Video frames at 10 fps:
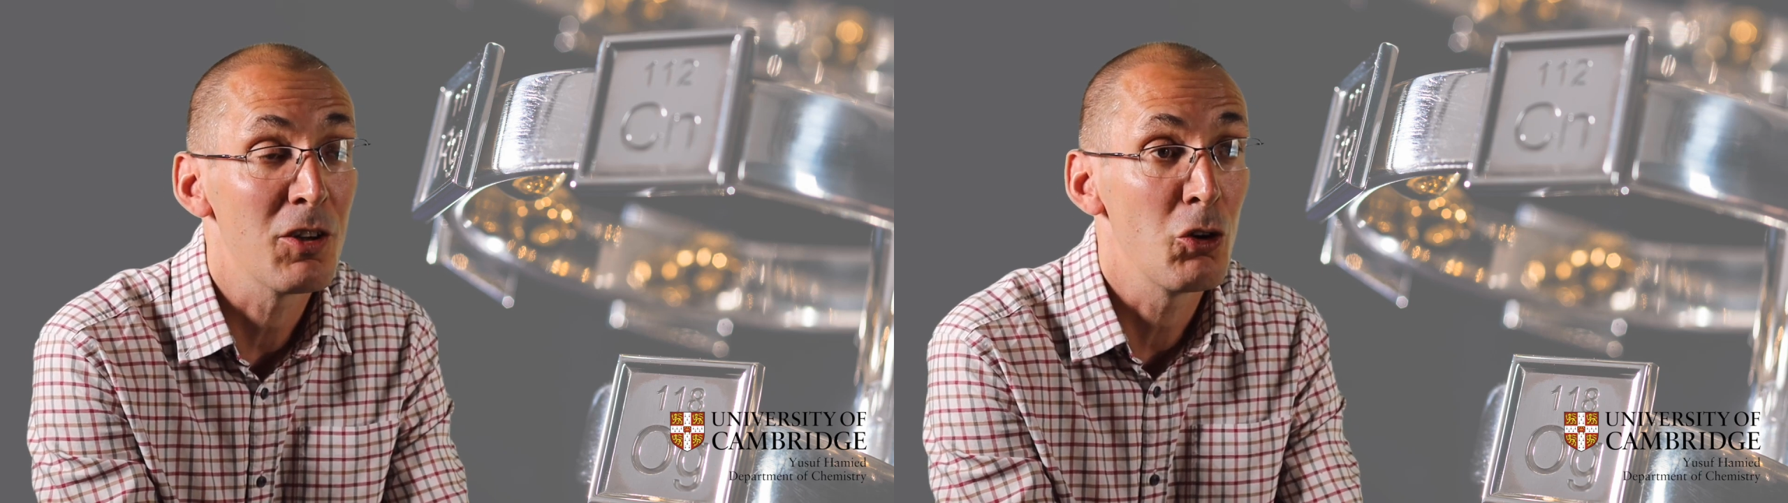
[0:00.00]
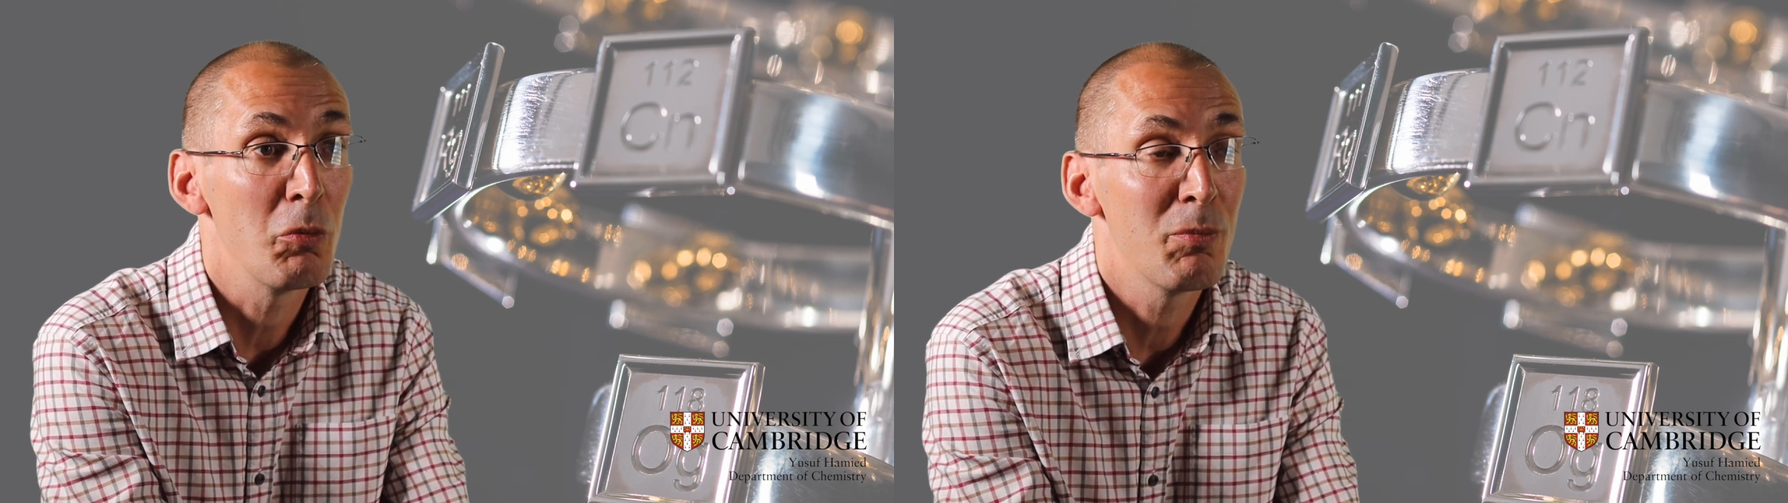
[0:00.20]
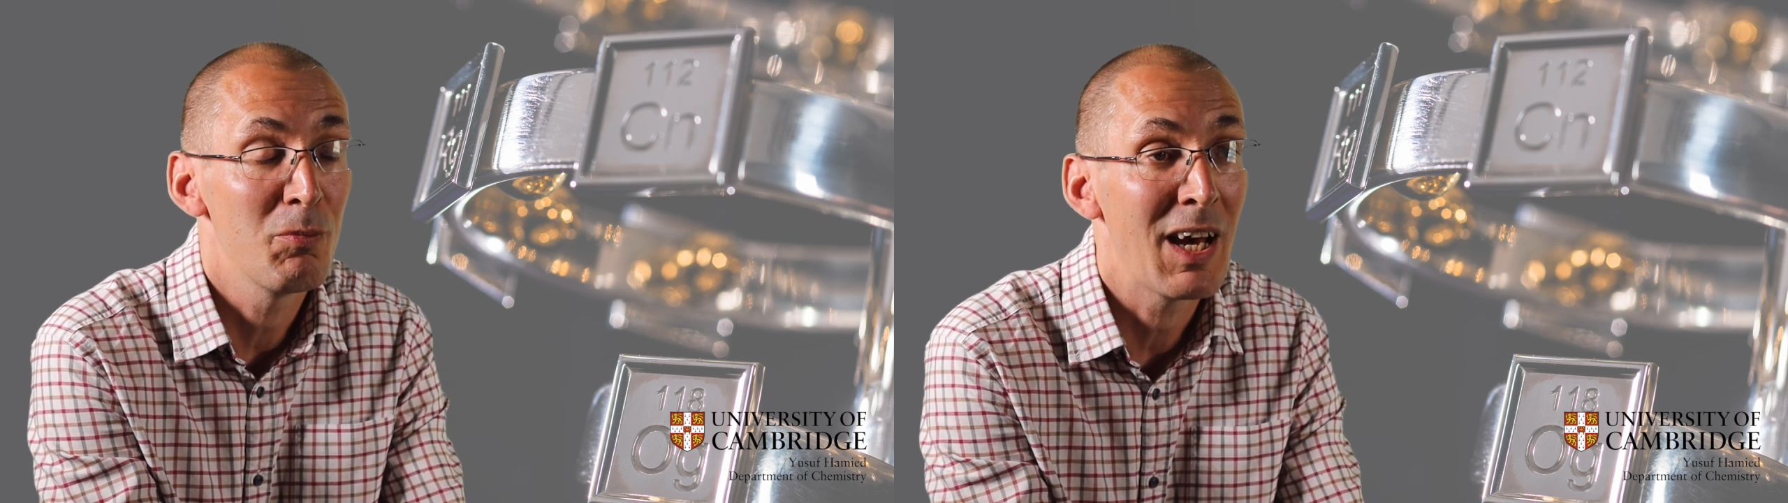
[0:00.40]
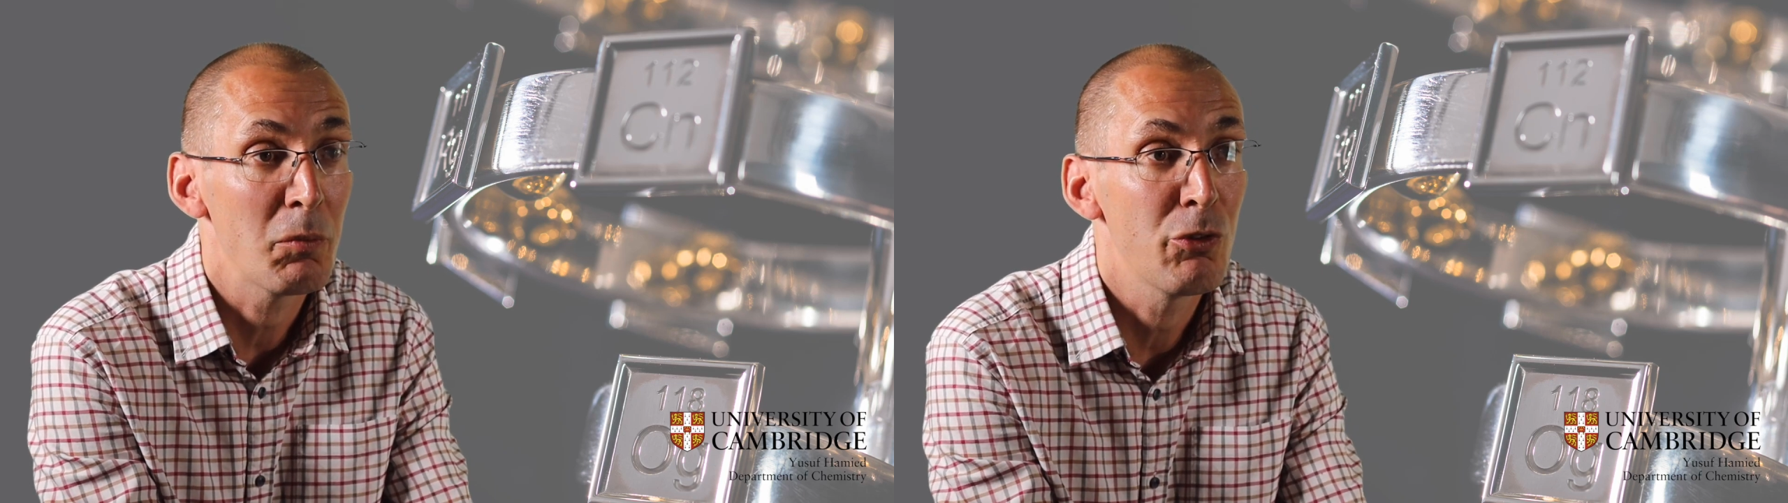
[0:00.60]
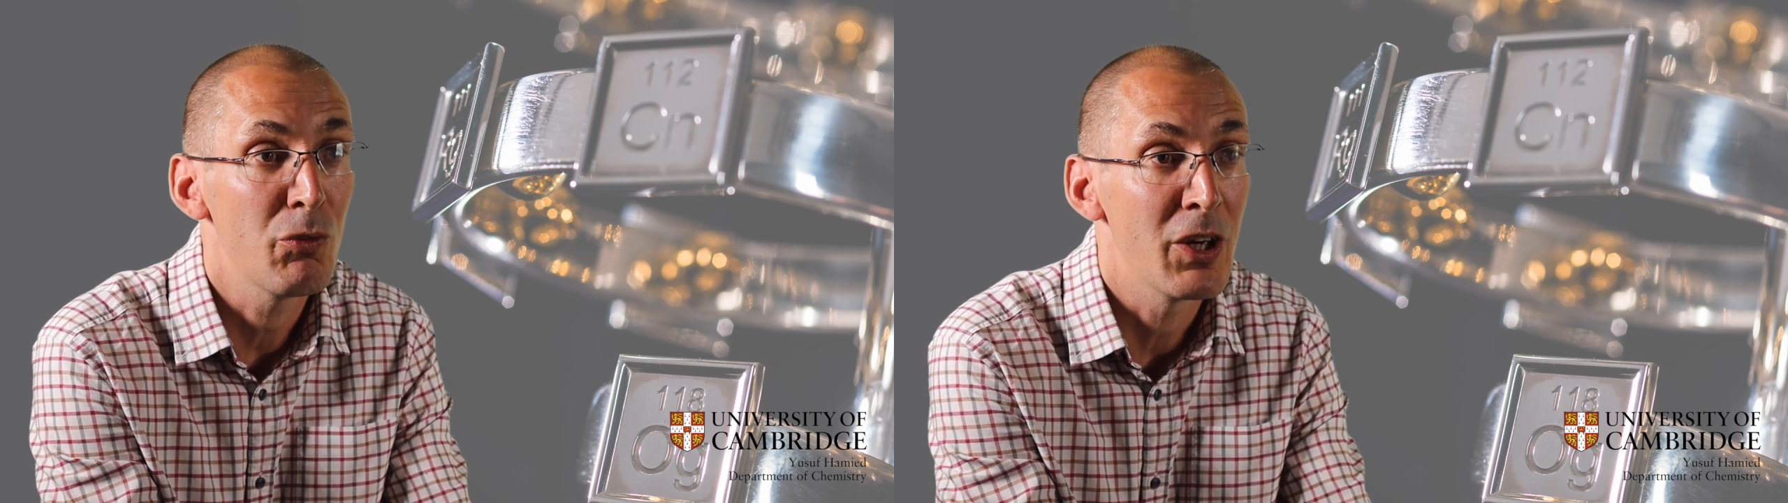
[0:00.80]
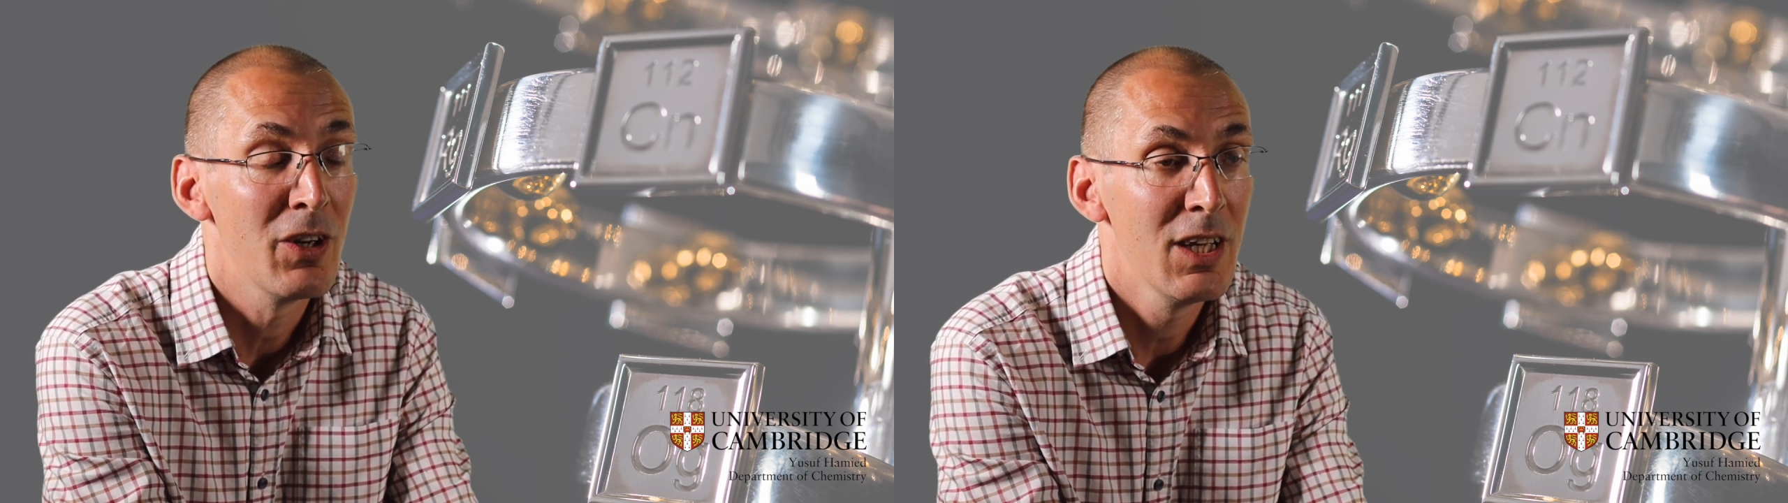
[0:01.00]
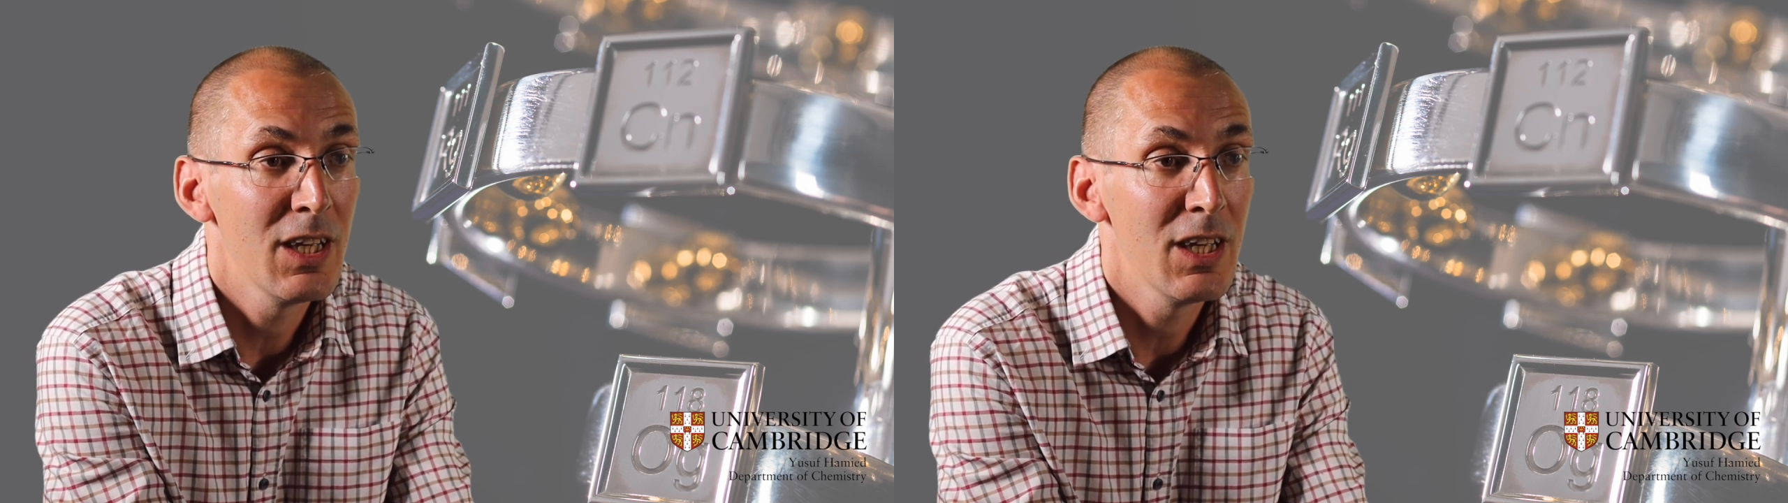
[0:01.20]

and group atmosphere